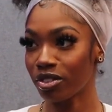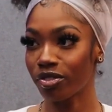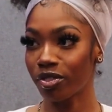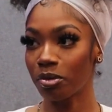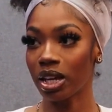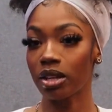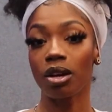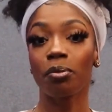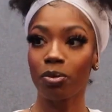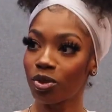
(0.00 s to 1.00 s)
And you feel me?
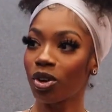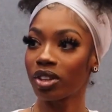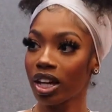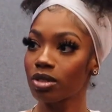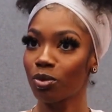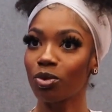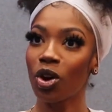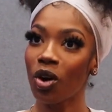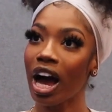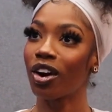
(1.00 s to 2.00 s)
And some people know that. Some
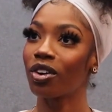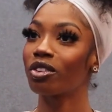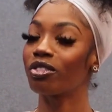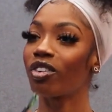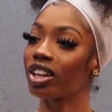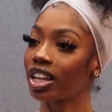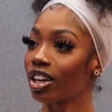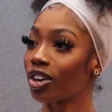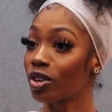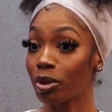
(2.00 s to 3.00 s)
people know how far
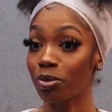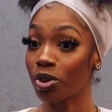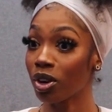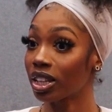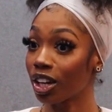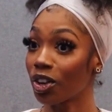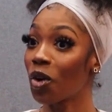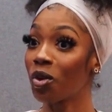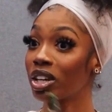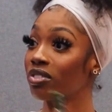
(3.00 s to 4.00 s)
they can go. Some people know that they
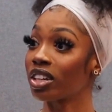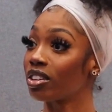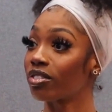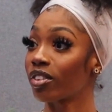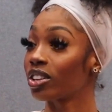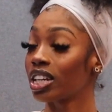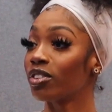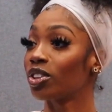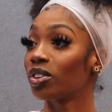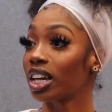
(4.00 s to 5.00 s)
can go even further,
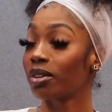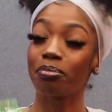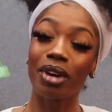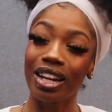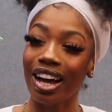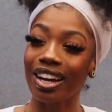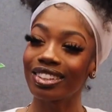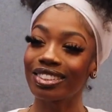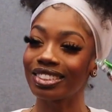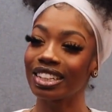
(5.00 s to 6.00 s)
even though they may
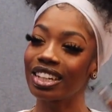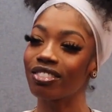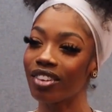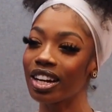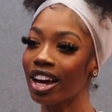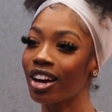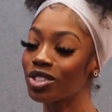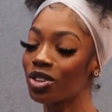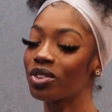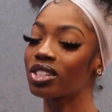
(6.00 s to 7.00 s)
not see it right
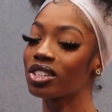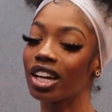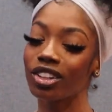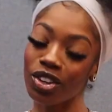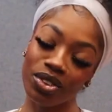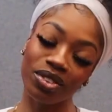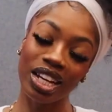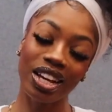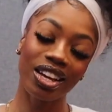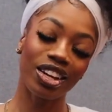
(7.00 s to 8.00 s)
now. So it's just like,
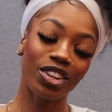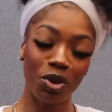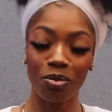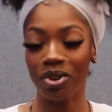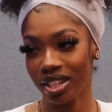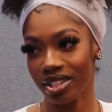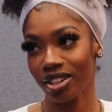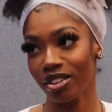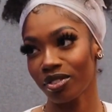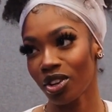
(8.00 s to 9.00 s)
don't lowball
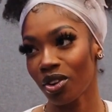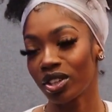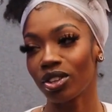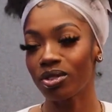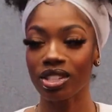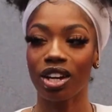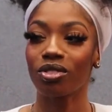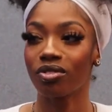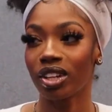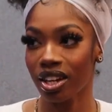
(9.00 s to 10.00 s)
yourself, you know, and don't
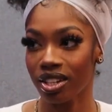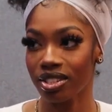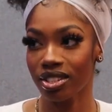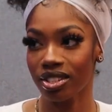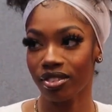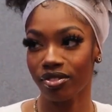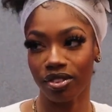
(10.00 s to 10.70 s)
settle for less.